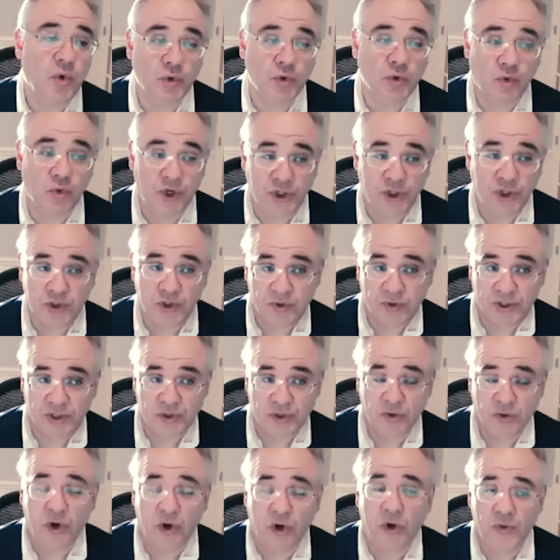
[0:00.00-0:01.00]
War II, these
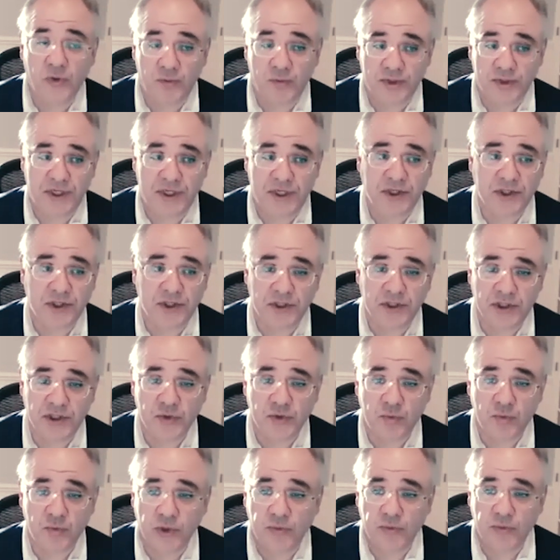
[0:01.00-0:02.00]
are all the recessions since
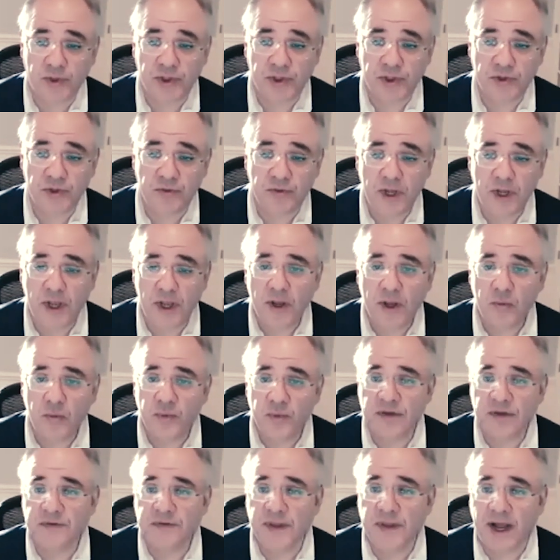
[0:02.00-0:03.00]
World War II,
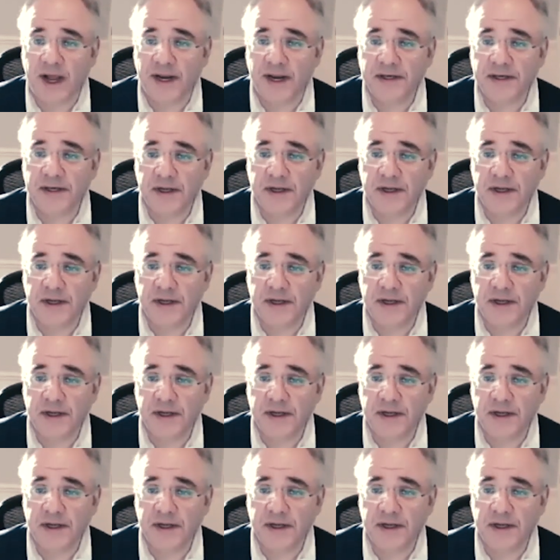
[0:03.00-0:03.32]
we've not